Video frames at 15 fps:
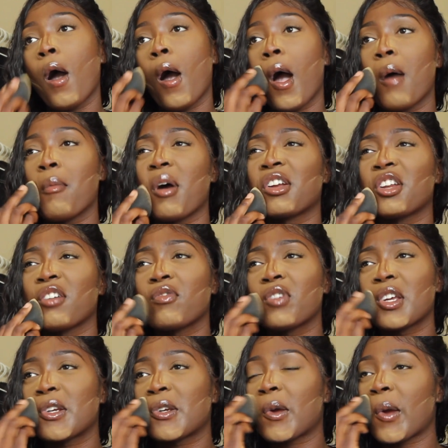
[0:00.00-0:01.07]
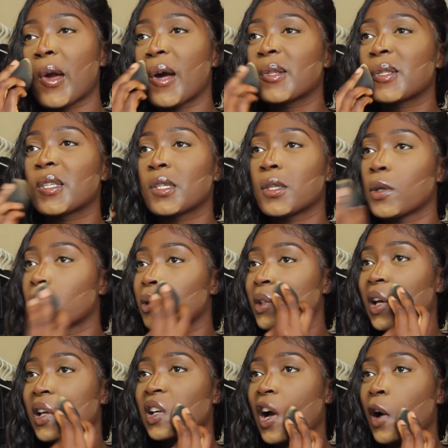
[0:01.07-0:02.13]
I don't really know how to use,
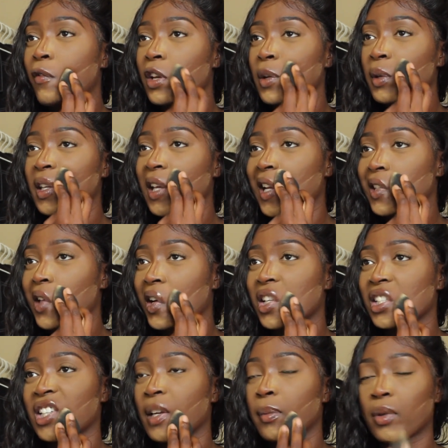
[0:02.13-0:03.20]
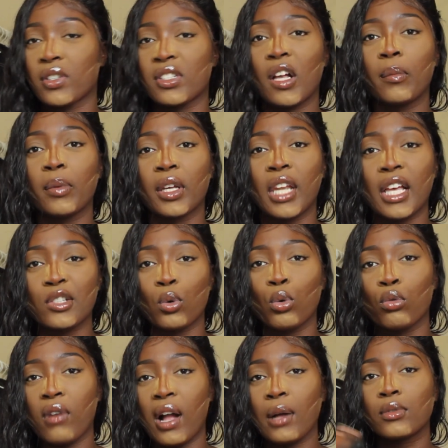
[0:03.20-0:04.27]
like, I really want to get a darker shade because that would be a nice
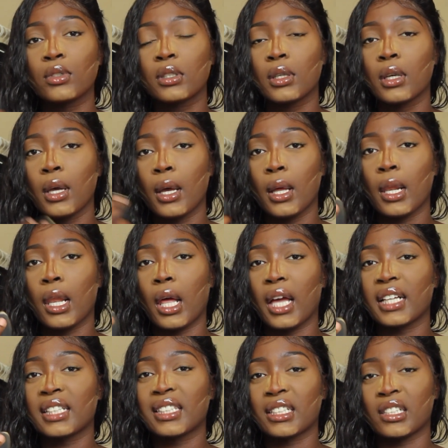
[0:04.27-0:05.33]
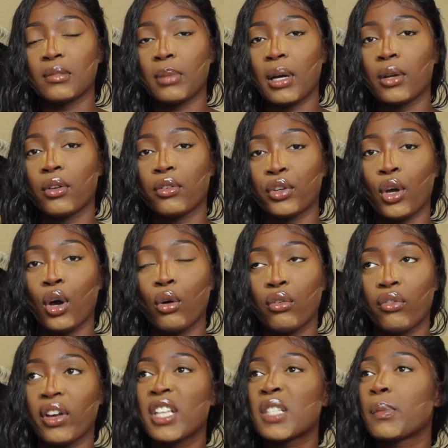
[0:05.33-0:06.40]
all-round, like, setting powder for your whole
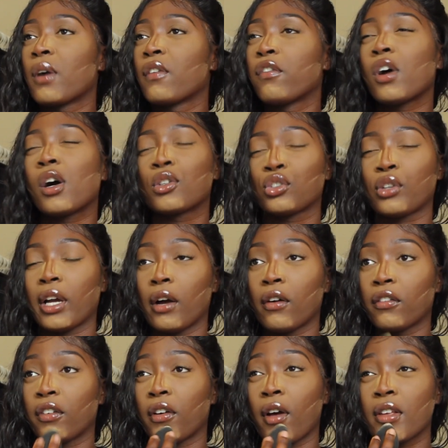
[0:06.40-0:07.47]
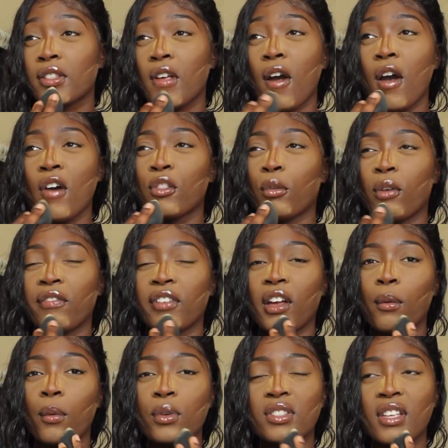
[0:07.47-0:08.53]
face, but I thought I'll try it out first. The one thing
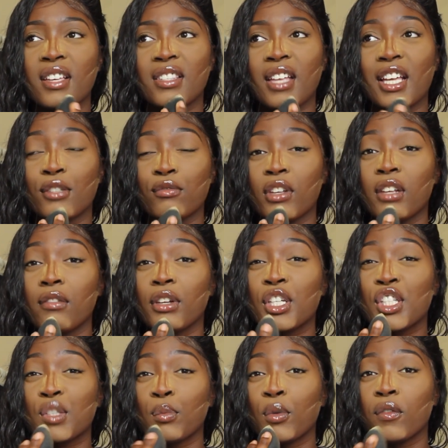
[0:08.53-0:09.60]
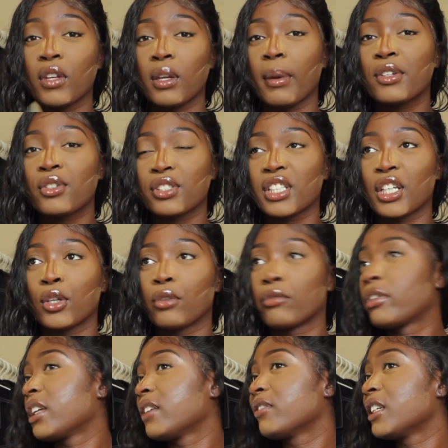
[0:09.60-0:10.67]
I will say is that it's really, really smooth, and it makes your skin look
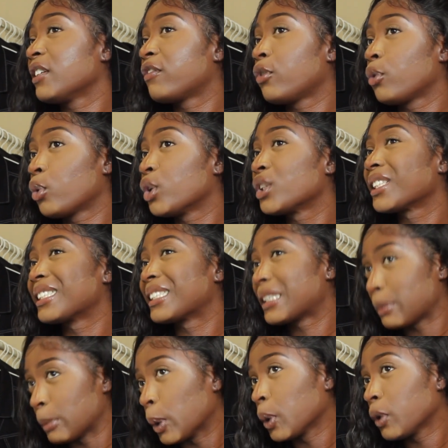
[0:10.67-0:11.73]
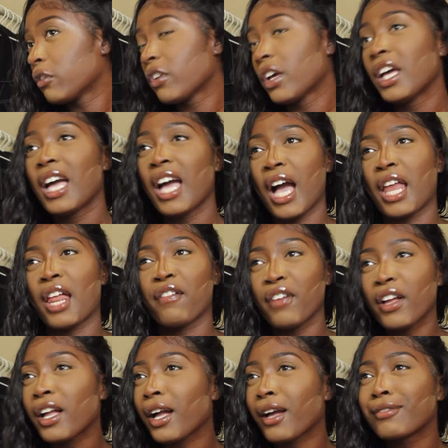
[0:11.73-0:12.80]
really, really flawless and smooth. And I
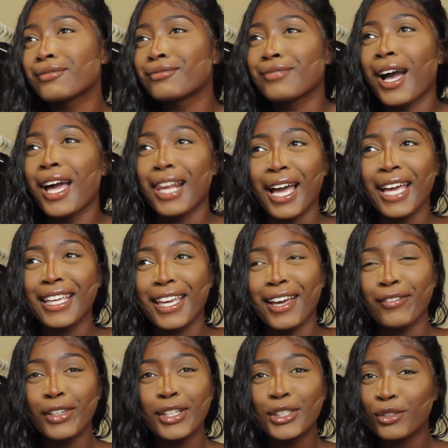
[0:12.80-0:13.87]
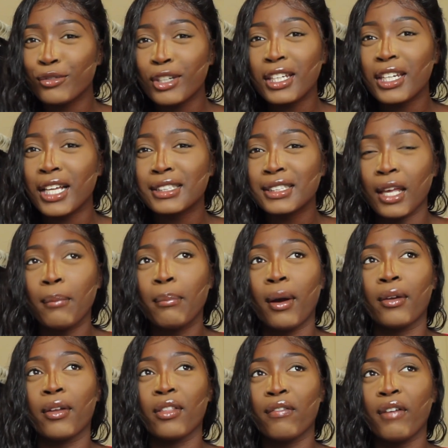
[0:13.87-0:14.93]
think I like it. I think it's a really nice setting
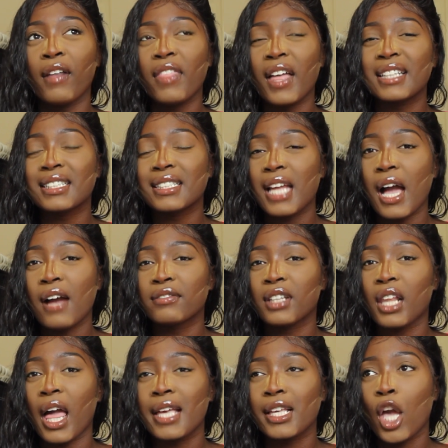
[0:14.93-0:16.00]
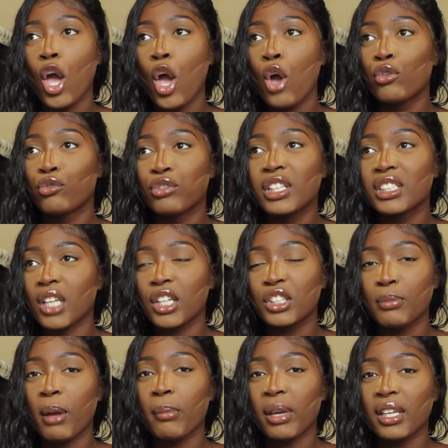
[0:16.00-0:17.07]
powder, and the fact that I didn't have to like retouch
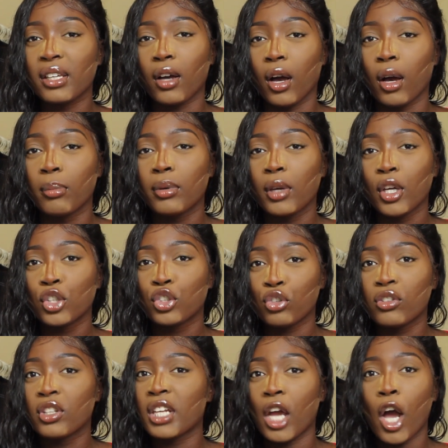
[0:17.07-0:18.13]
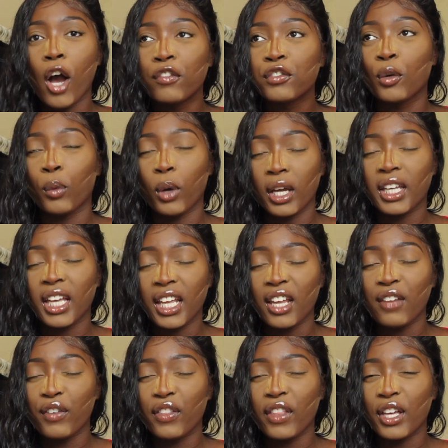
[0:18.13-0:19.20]
my makeup during the day after working, I
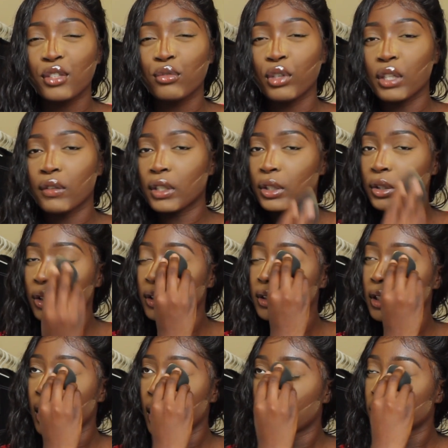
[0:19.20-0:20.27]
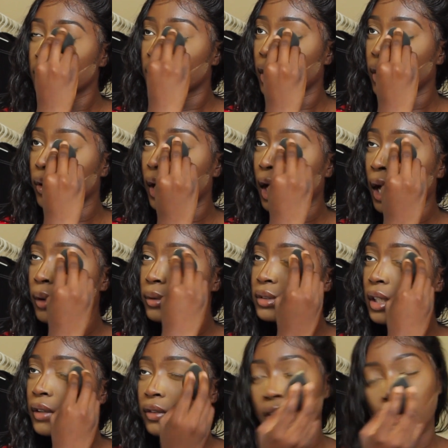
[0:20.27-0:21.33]
think that is really, really good. So I'll
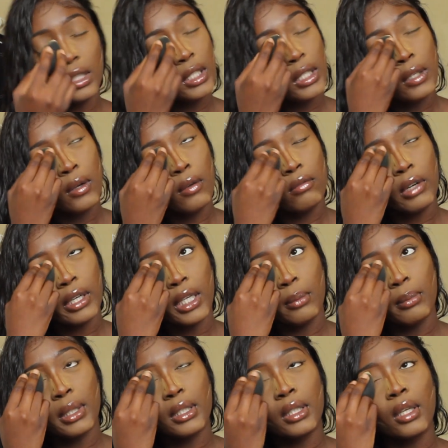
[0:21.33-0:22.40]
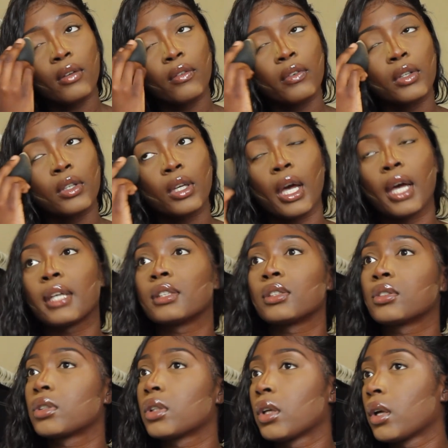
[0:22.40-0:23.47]
definitely recommend it for you guys
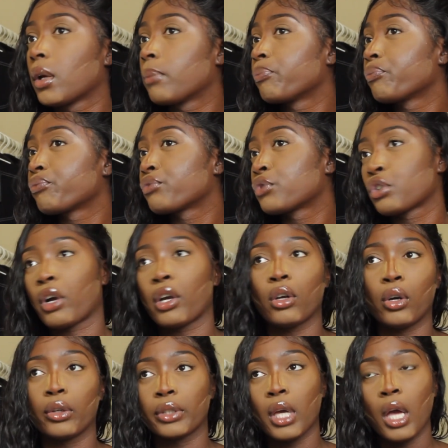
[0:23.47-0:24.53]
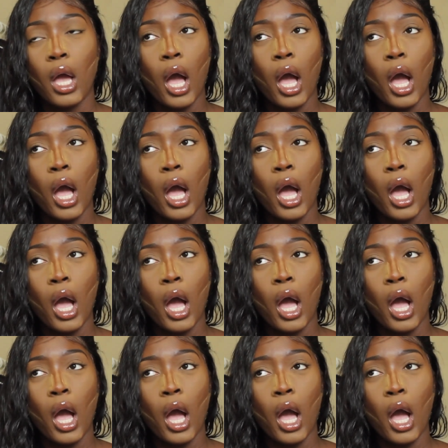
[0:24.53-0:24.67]
to try on.